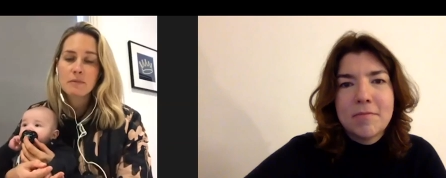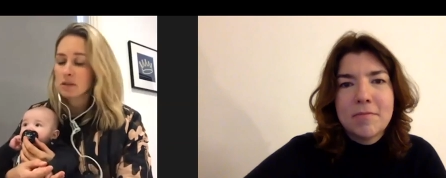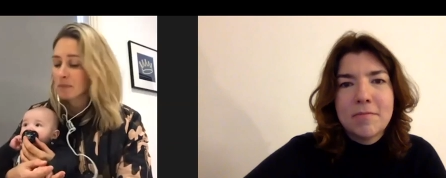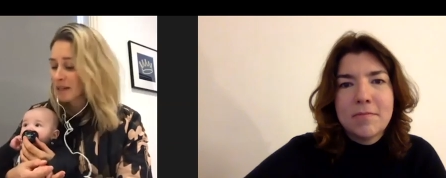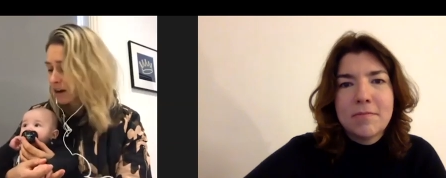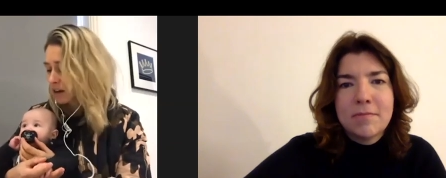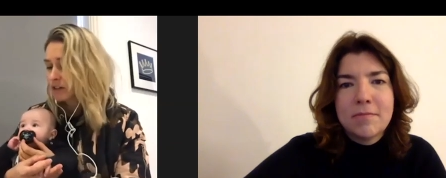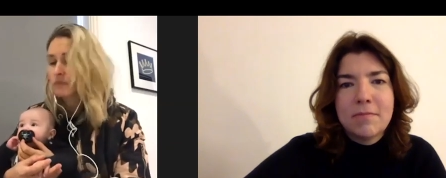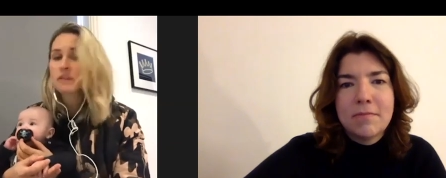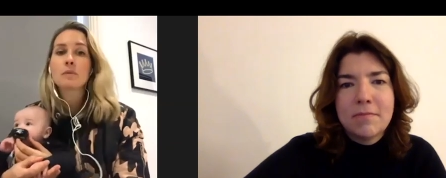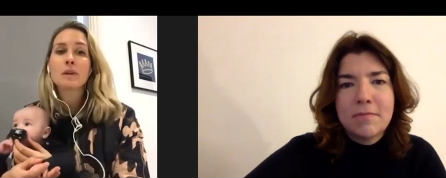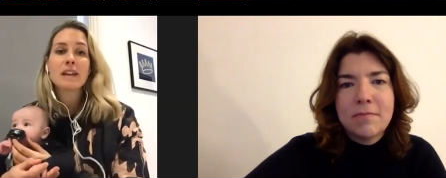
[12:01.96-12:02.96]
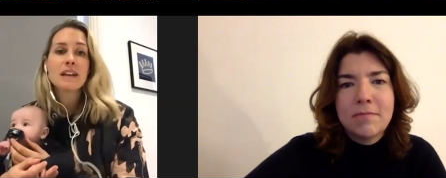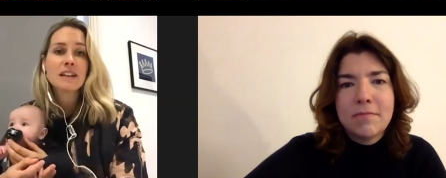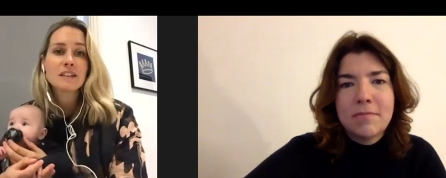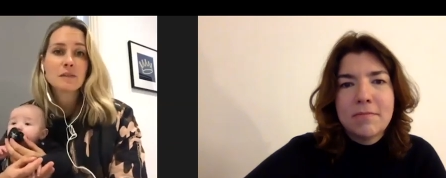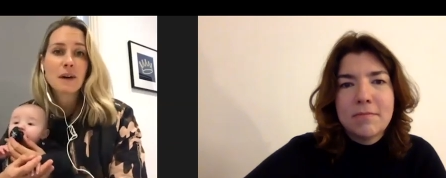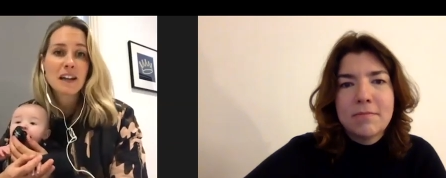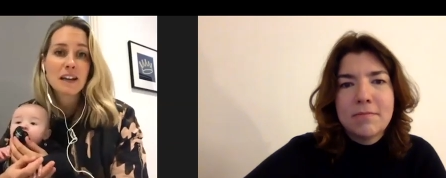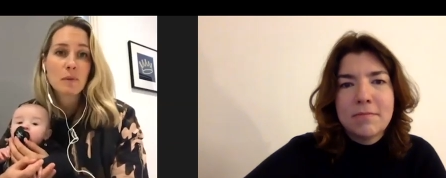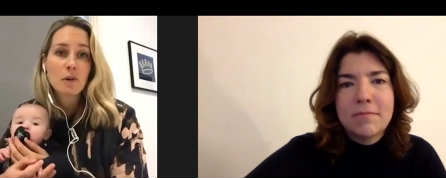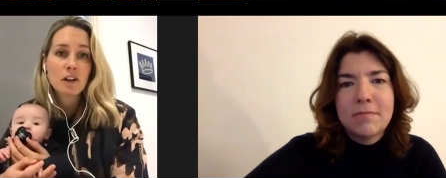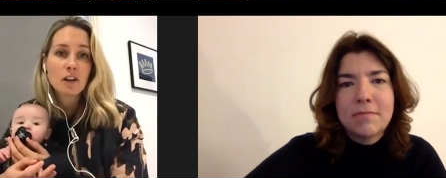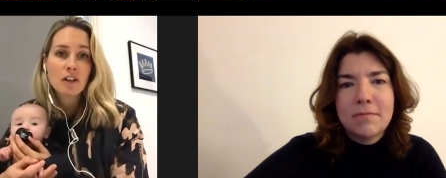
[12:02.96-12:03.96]
Speaker 1: the minute. I don't think we need it to add any
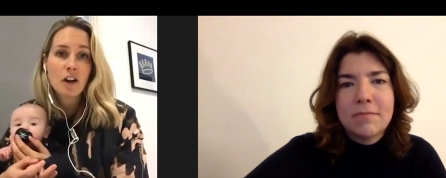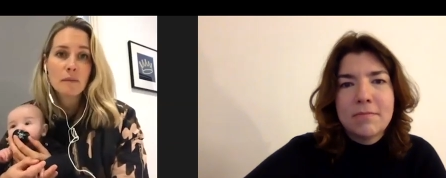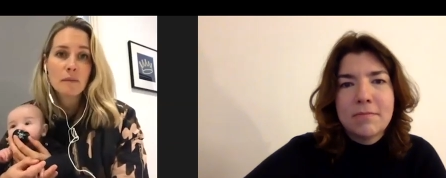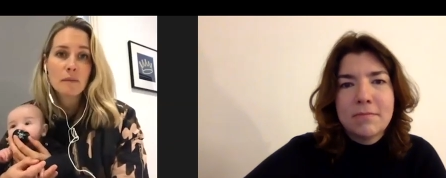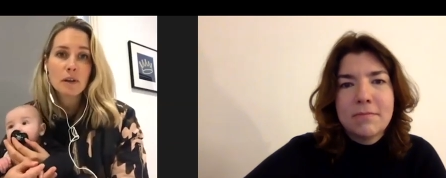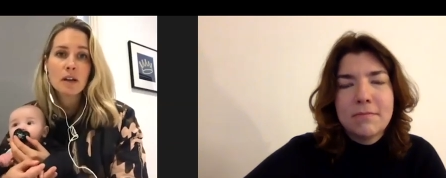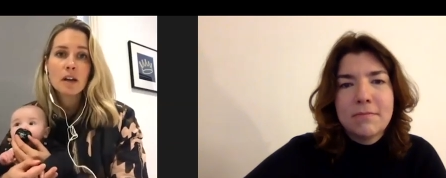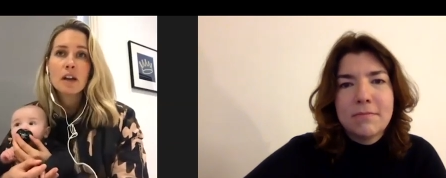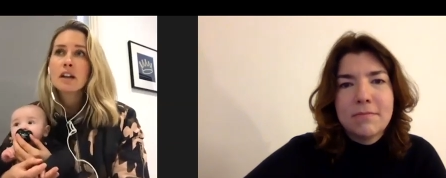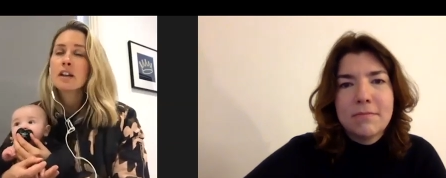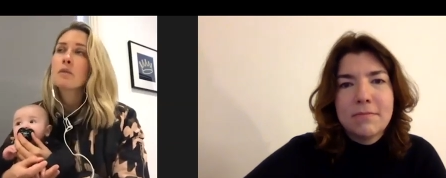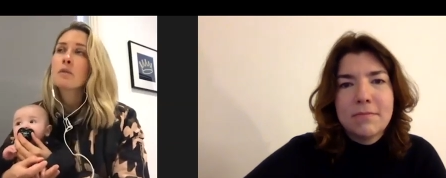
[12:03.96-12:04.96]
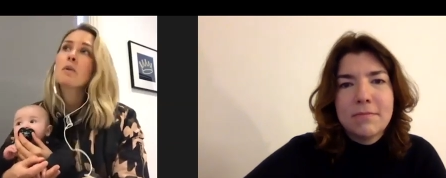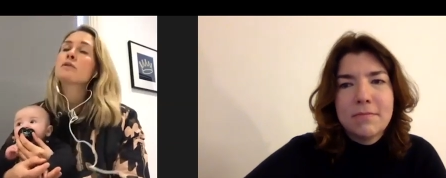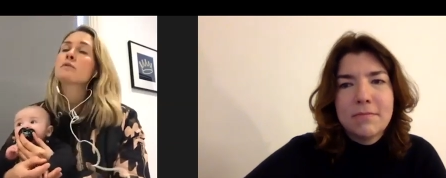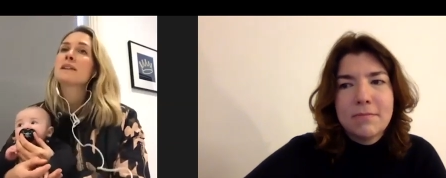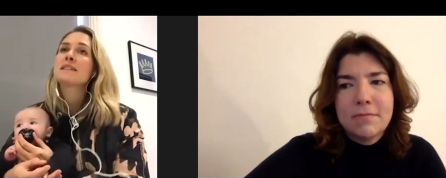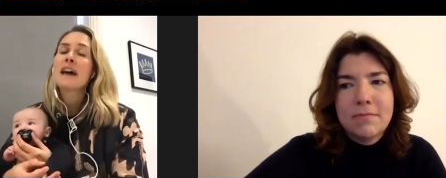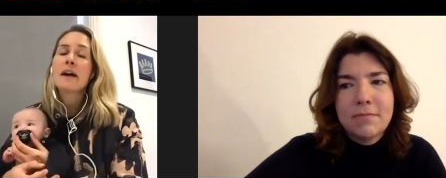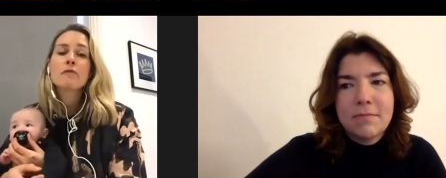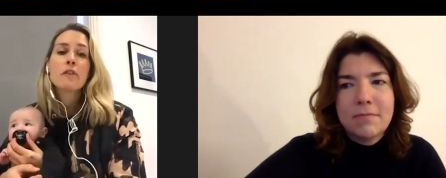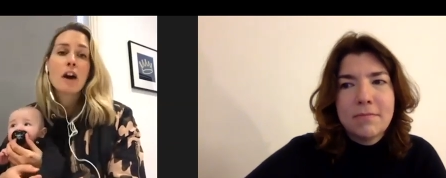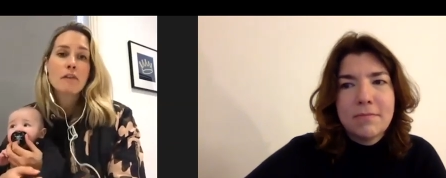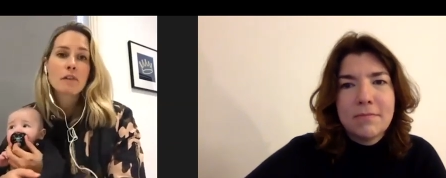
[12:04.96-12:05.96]
more excitement. You know, Wasps went 10
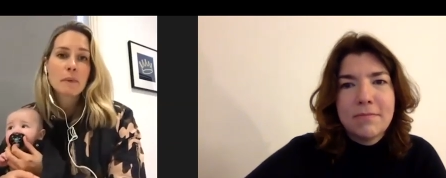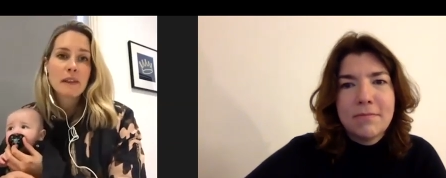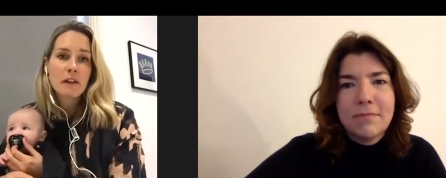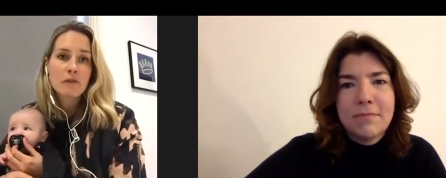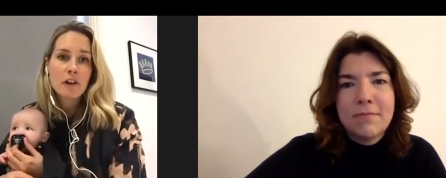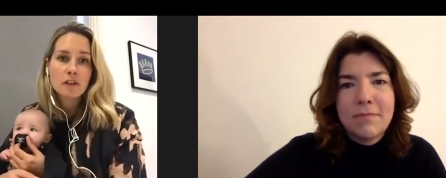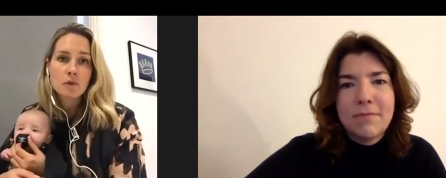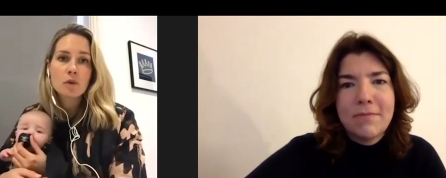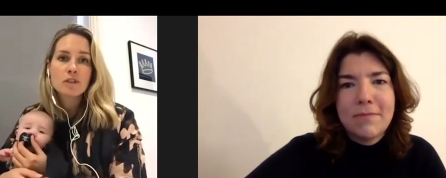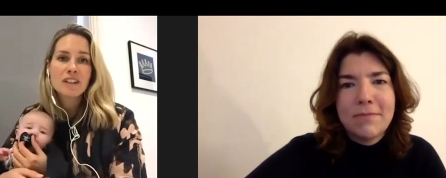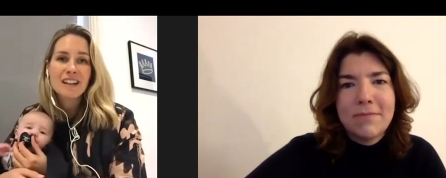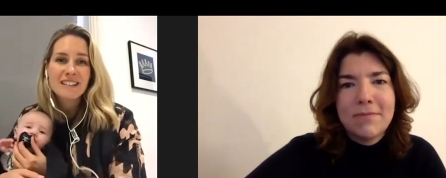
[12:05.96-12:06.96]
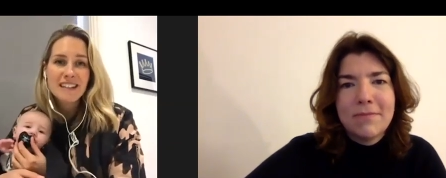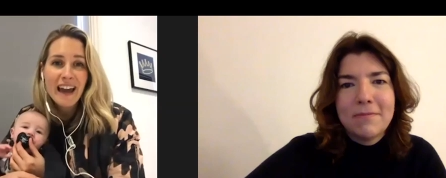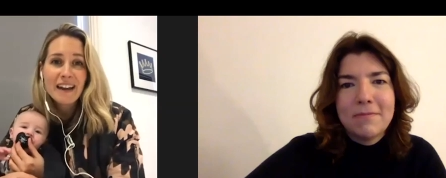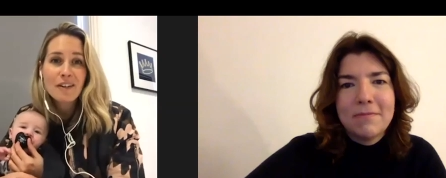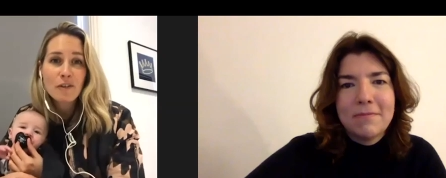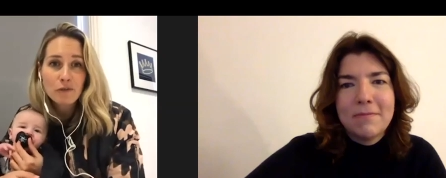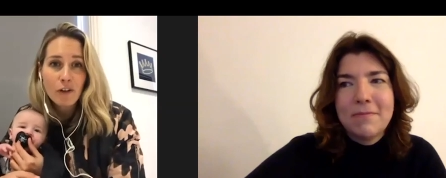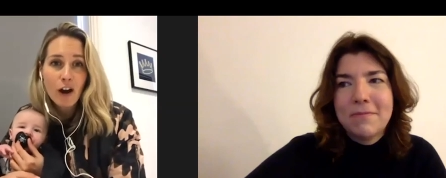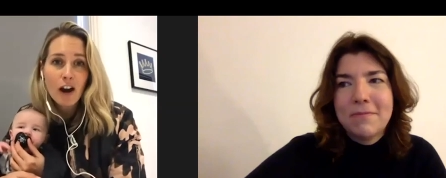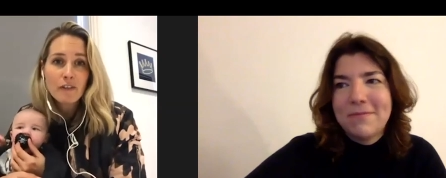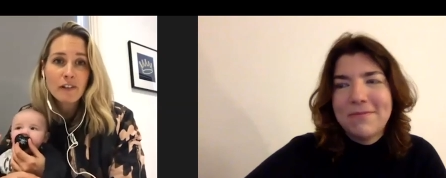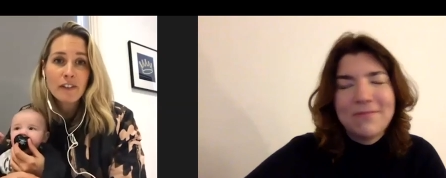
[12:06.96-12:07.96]
5 up in that first quarter, 10
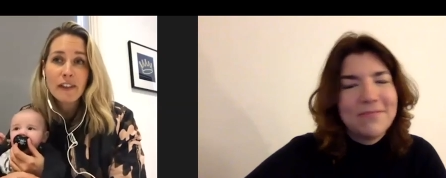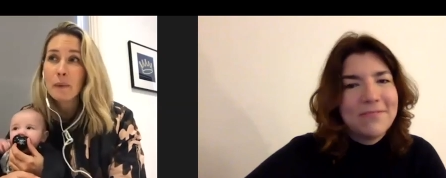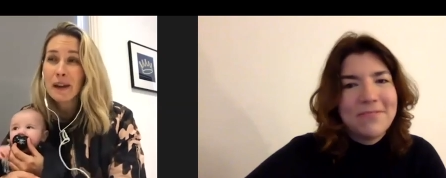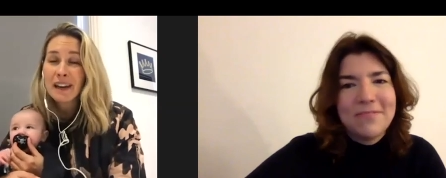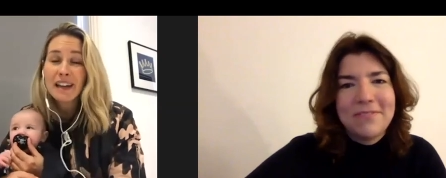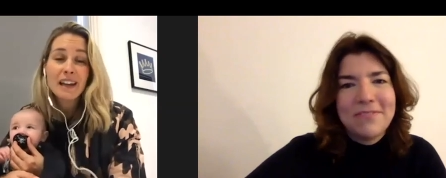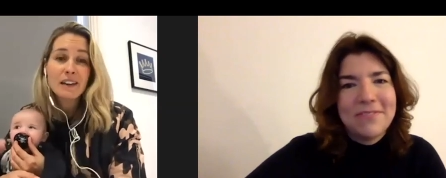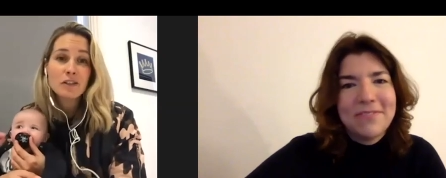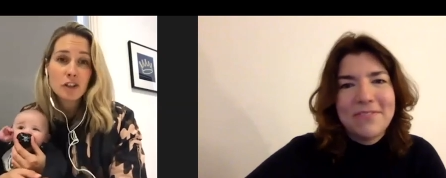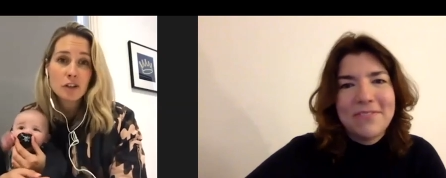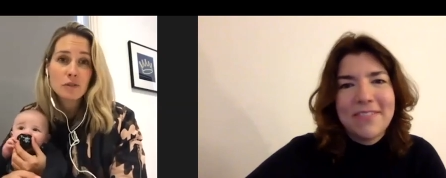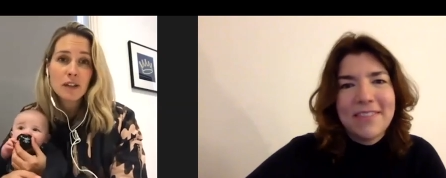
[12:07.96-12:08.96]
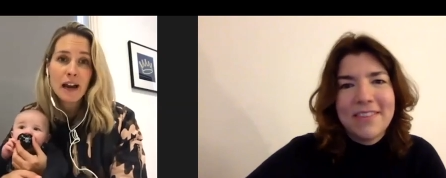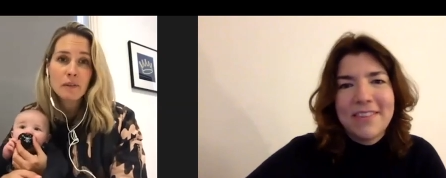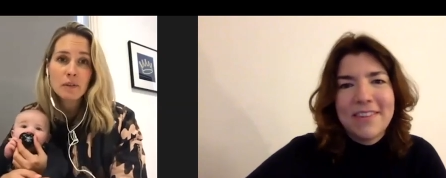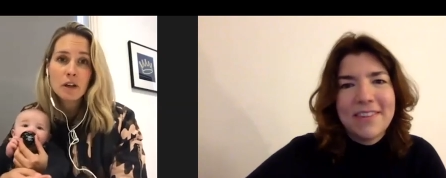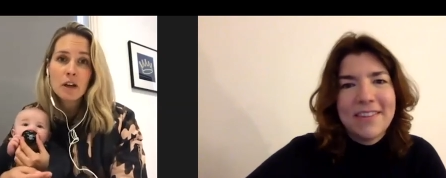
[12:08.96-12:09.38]
5, and they went in two down